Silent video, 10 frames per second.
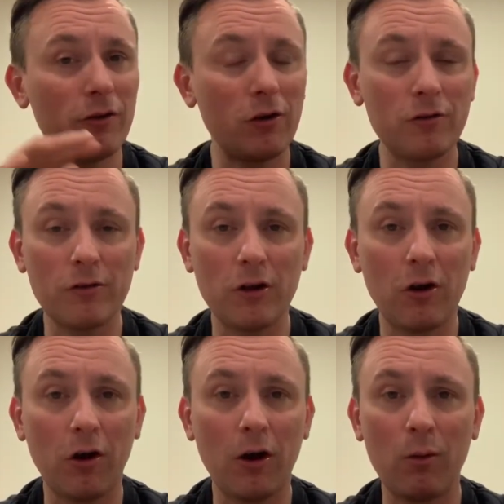under the
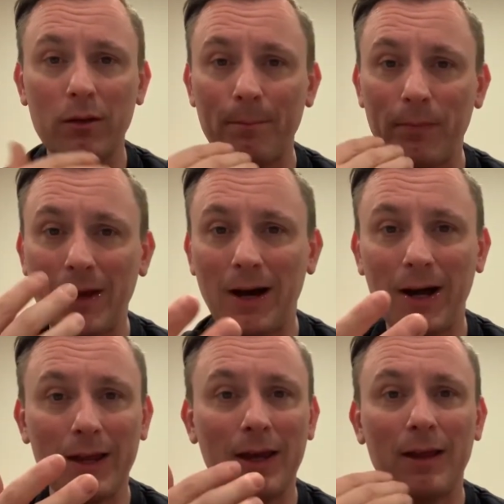car with
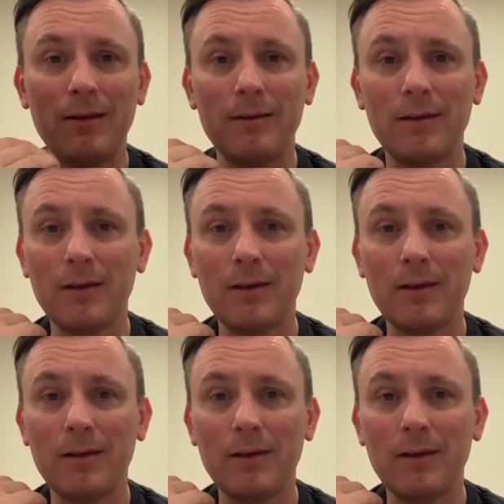high-end